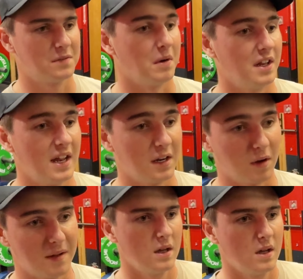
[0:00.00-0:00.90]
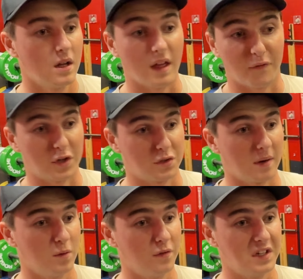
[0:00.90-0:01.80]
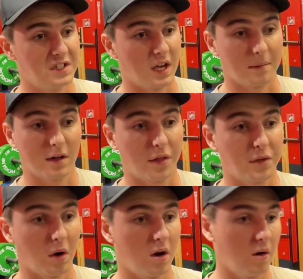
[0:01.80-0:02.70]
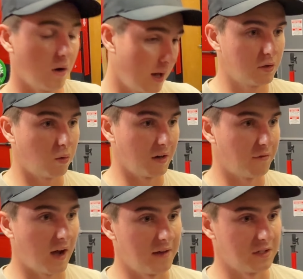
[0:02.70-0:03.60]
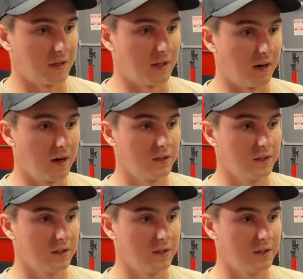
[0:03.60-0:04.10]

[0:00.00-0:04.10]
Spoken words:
But anyway, that first rep moved easy. I'm gonna throw 25s on there.